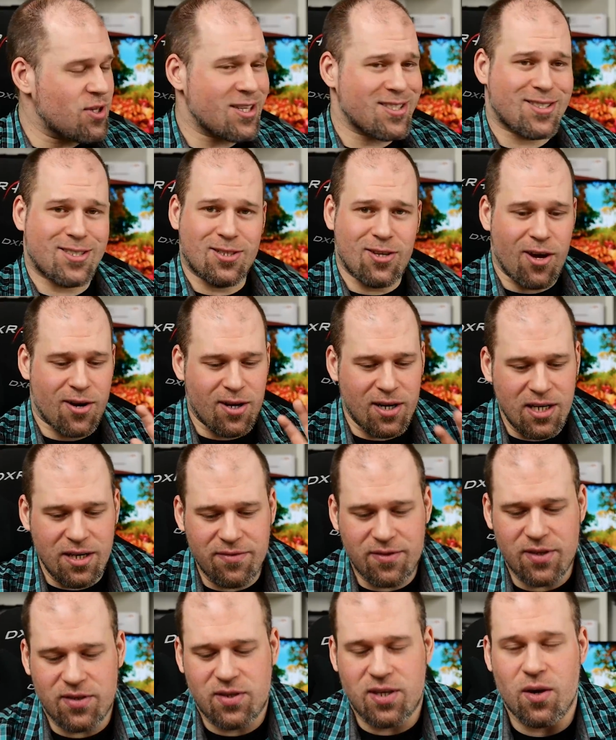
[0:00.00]
just gonna
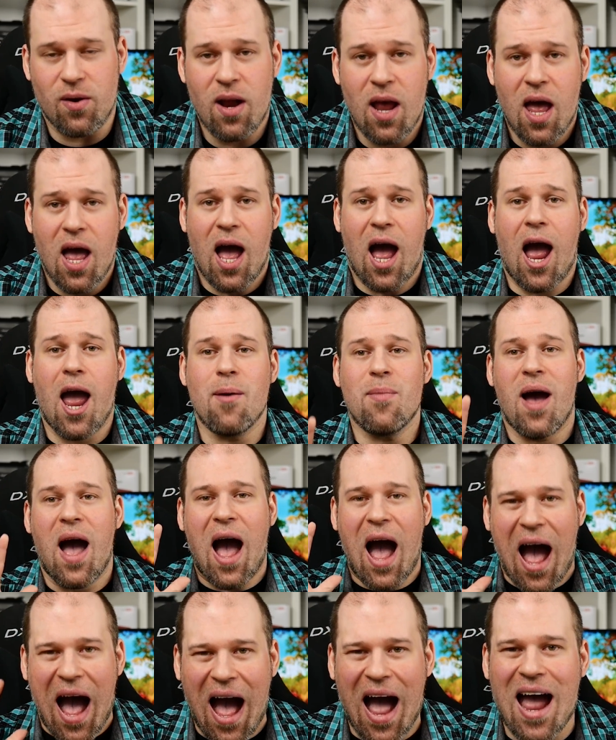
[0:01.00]
leave this here. I'm
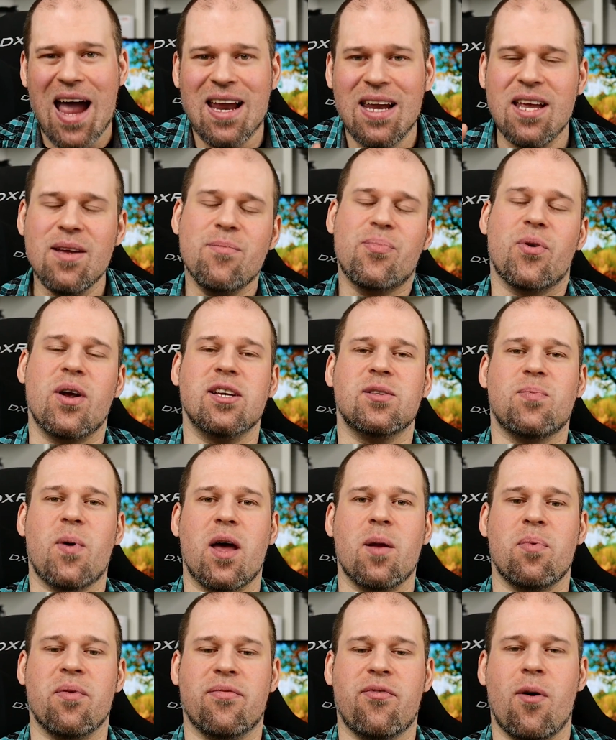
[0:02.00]
highly impressed
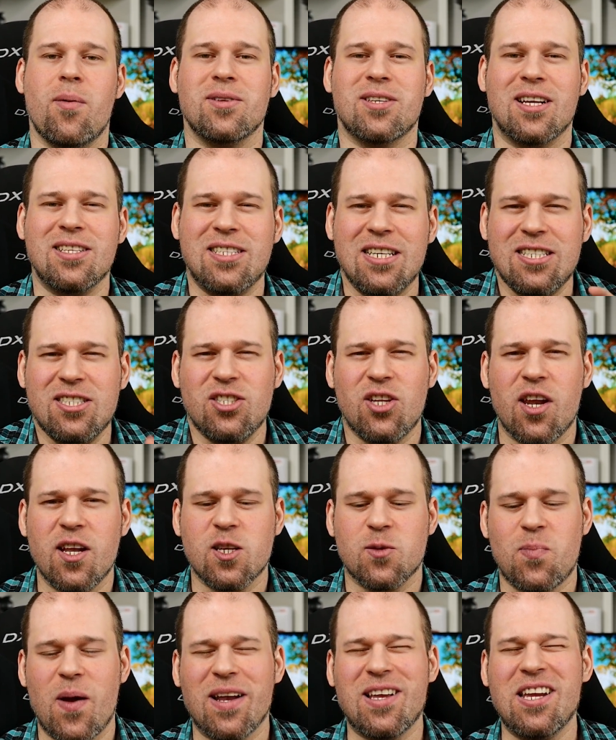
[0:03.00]
by the performance. I did not
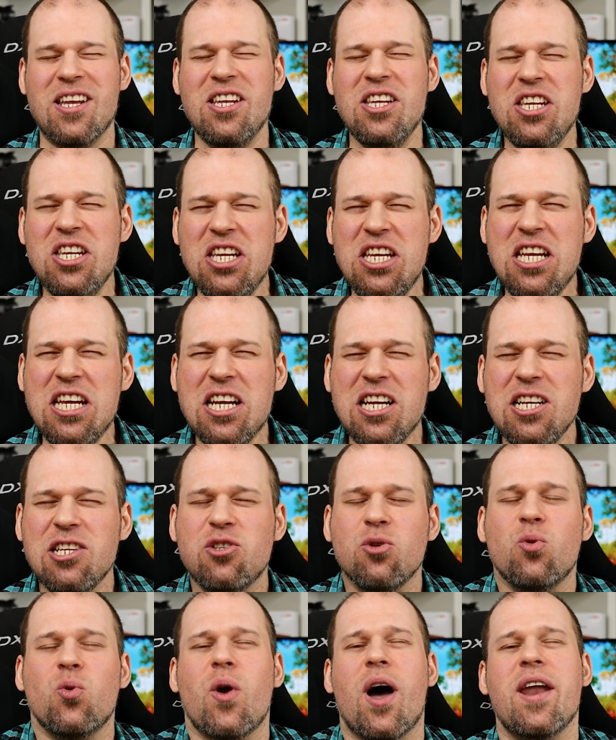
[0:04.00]
expect it nearly
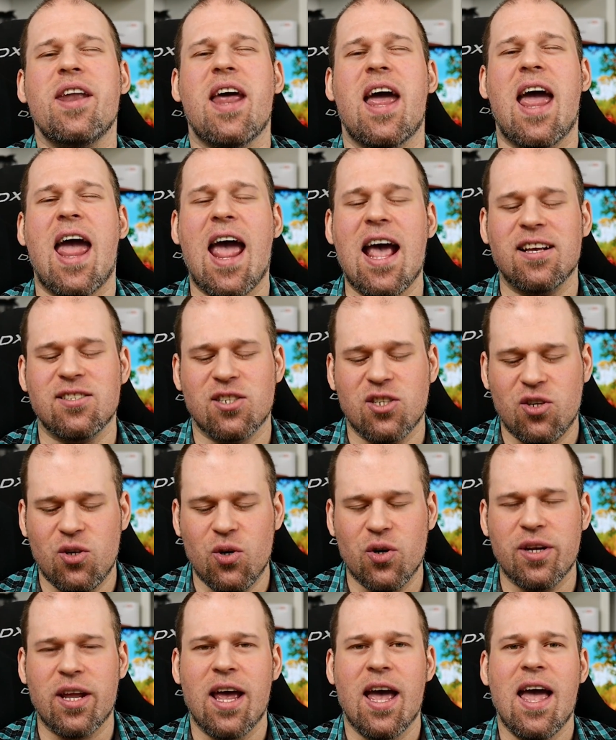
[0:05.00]
to run as
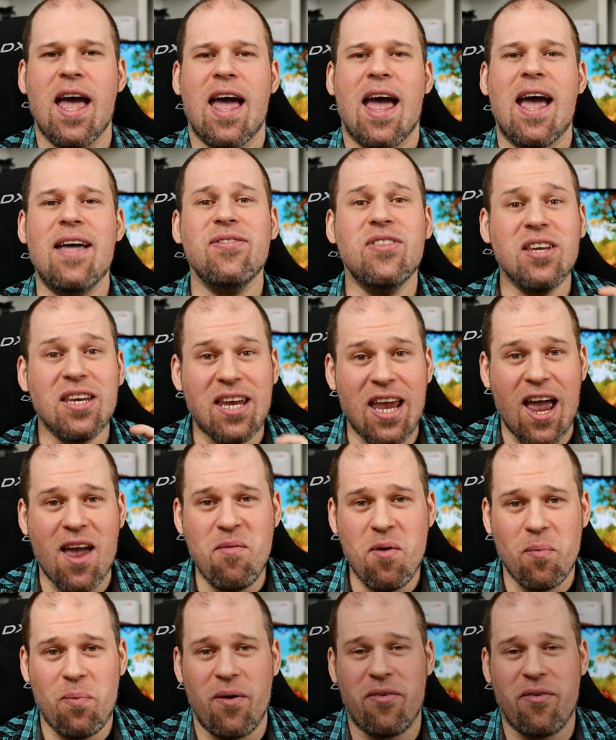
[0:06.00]
good. And the gaming